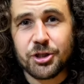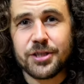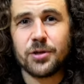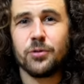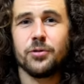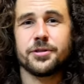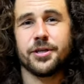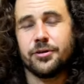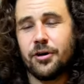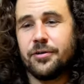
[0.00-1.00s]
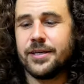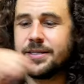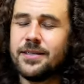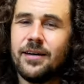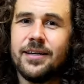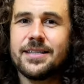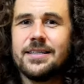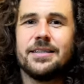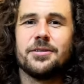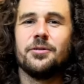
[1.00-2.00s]
it's also got this nice
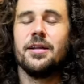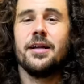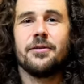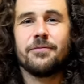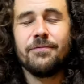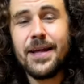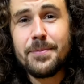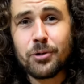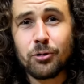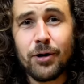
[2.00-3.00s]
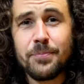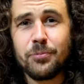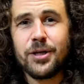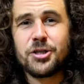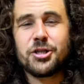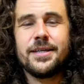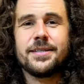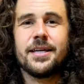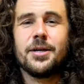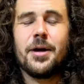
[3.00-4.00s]
little flip grip, which is
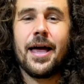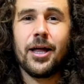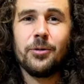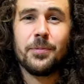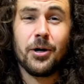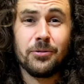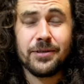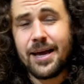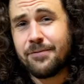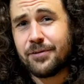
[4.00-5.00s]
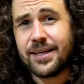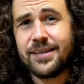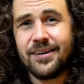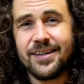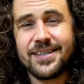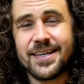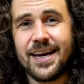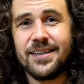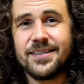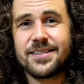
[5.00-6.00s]
going to help hold everything nice
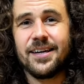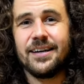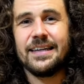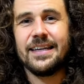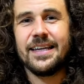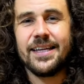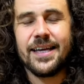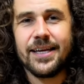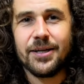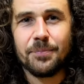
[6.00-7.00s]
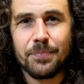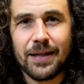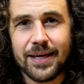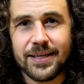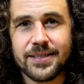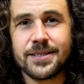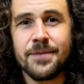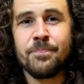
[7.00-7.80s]
and tightly in place.